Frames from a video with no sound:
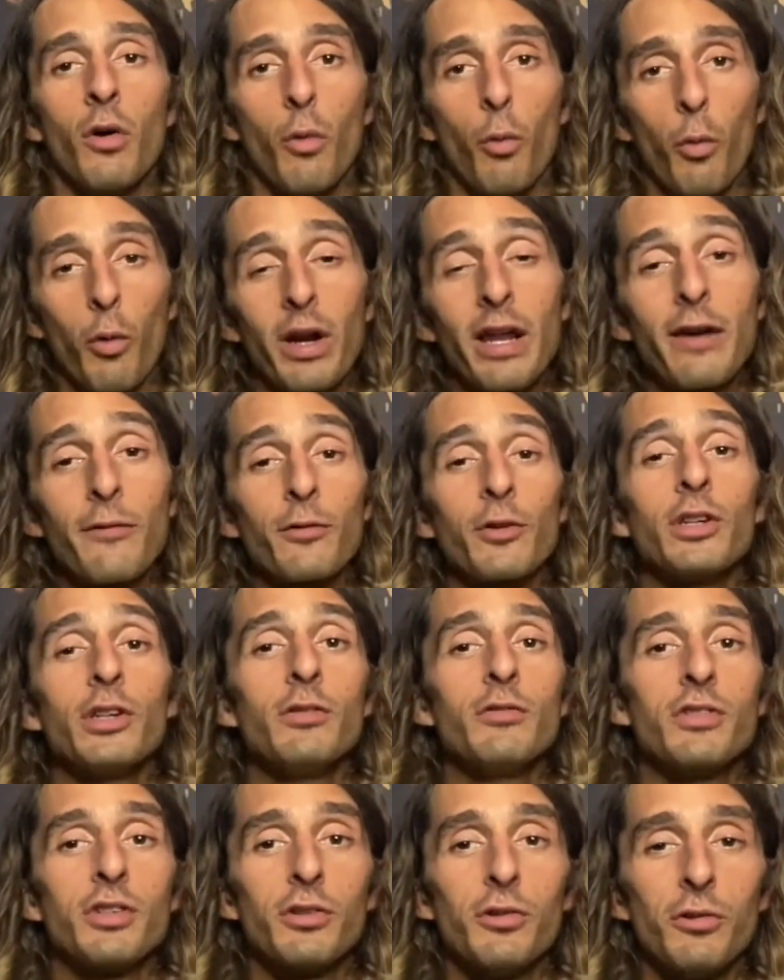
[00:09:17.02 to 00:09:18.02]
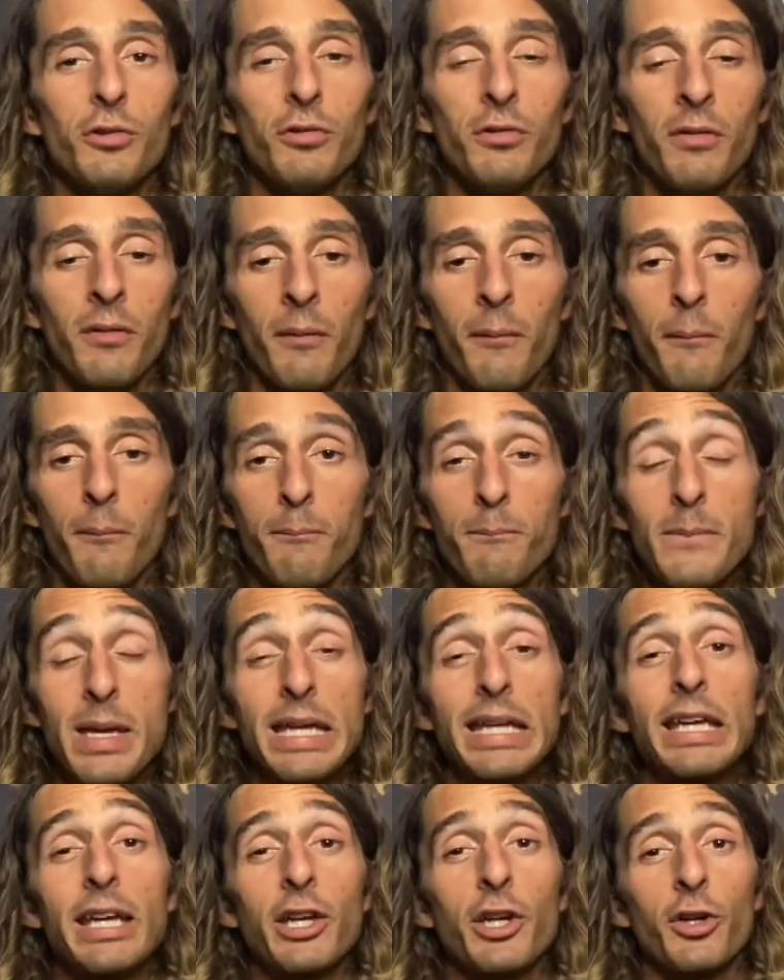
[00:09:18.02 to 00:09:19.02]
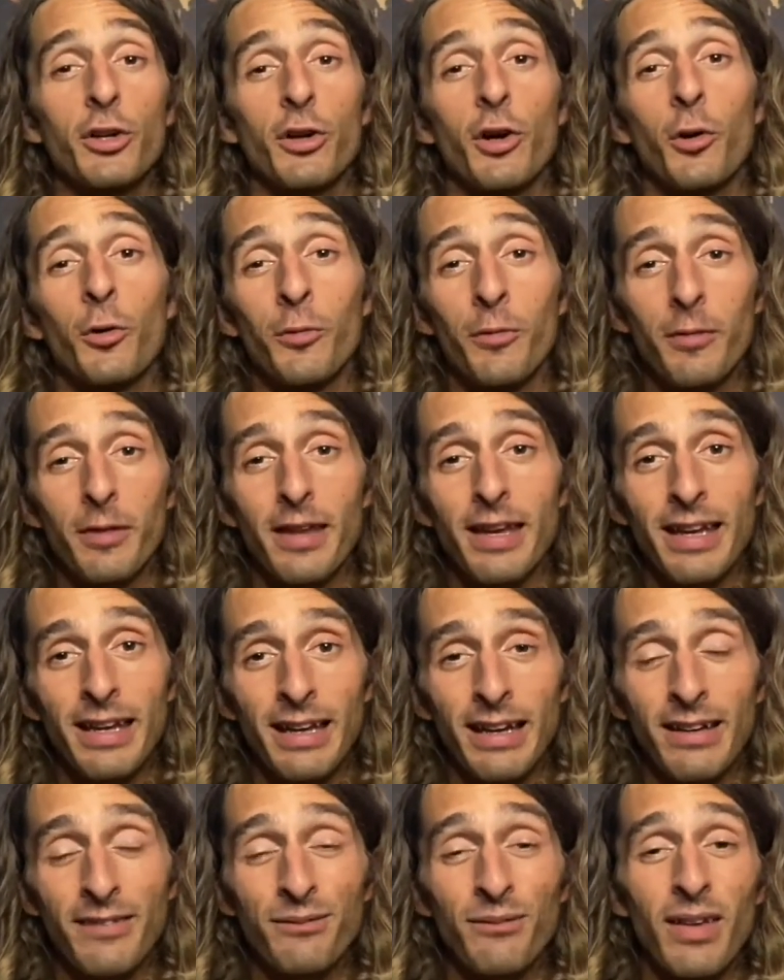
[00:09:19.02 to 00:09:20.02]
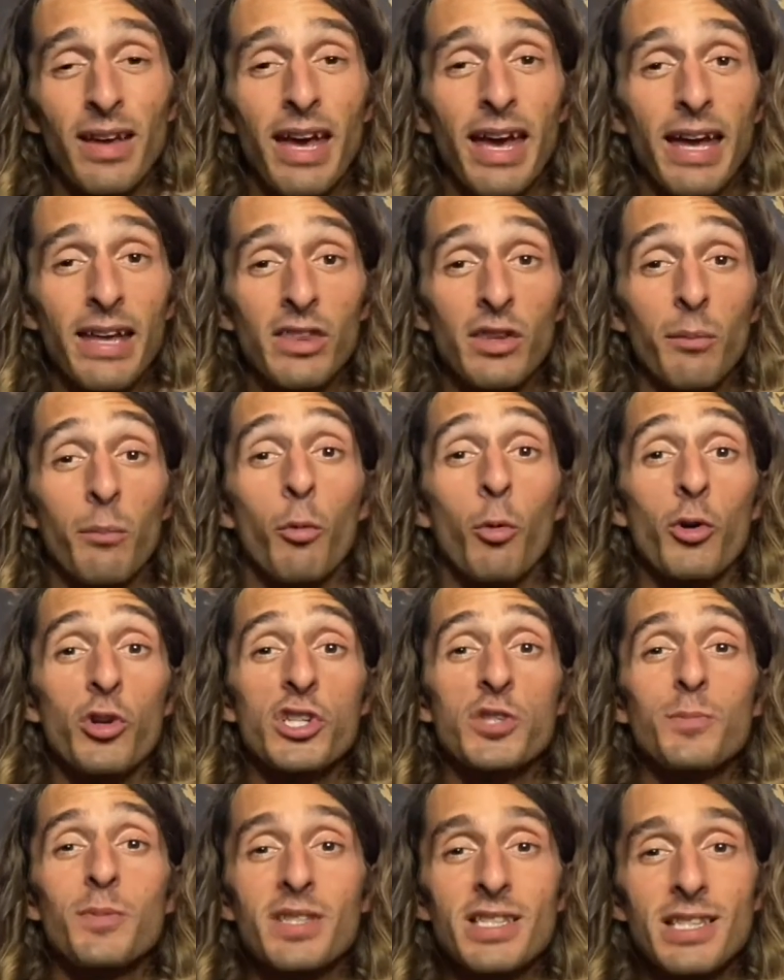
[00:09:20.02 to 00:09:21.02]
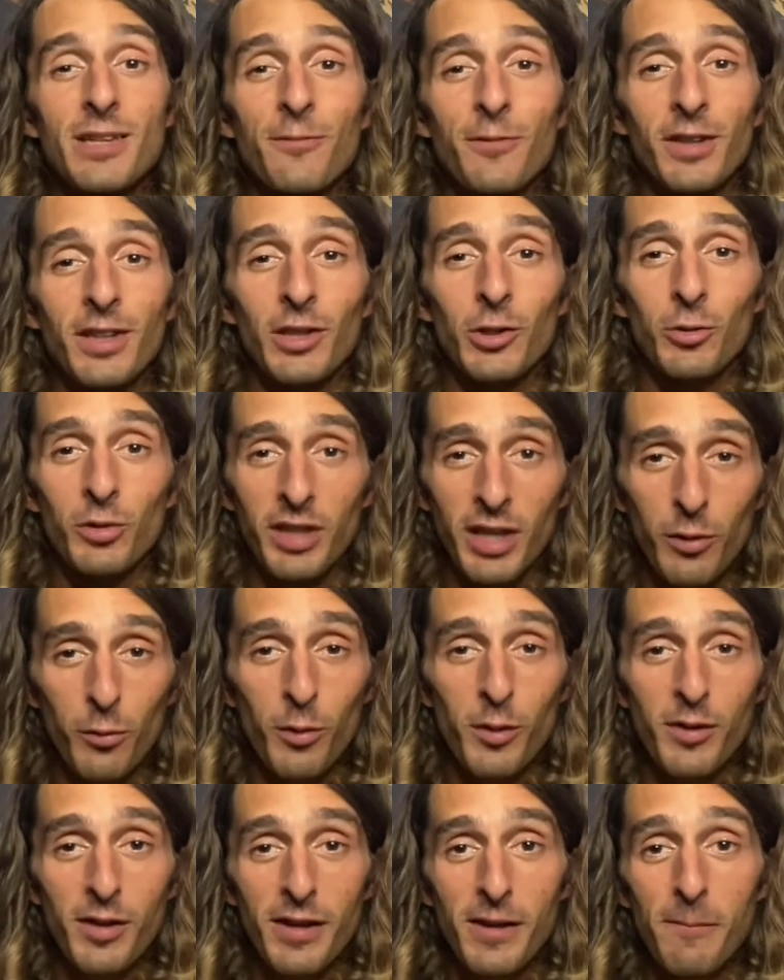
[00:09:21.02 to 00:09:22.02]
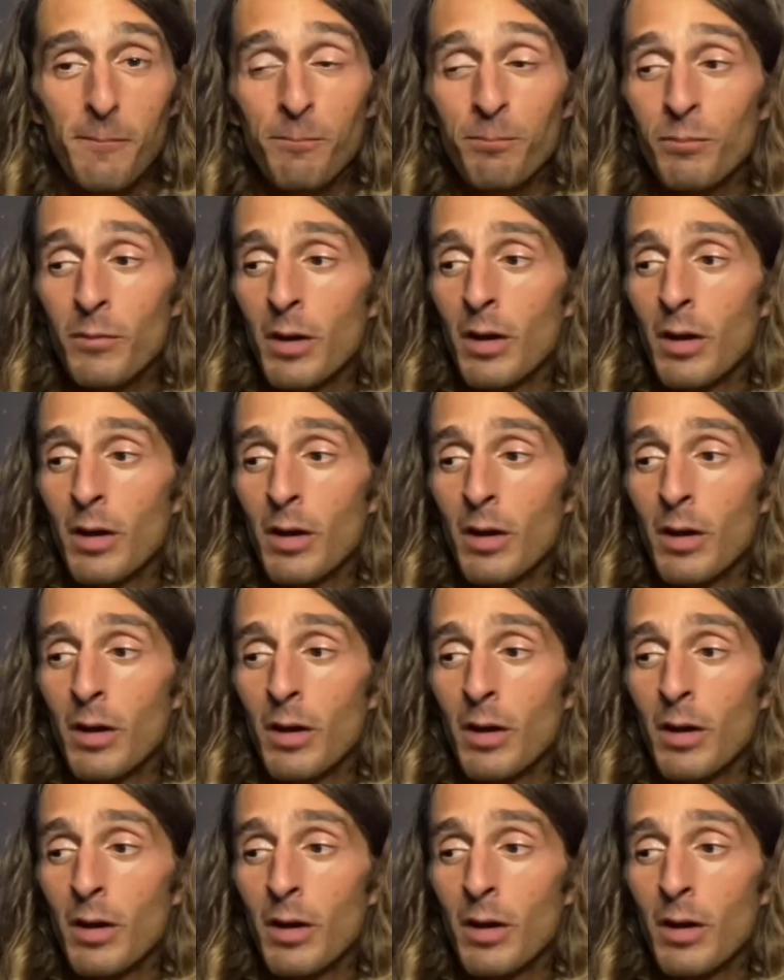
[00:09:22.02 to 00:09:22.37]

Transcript: Whatever you do, make it your own thing, and the more specific you get with it,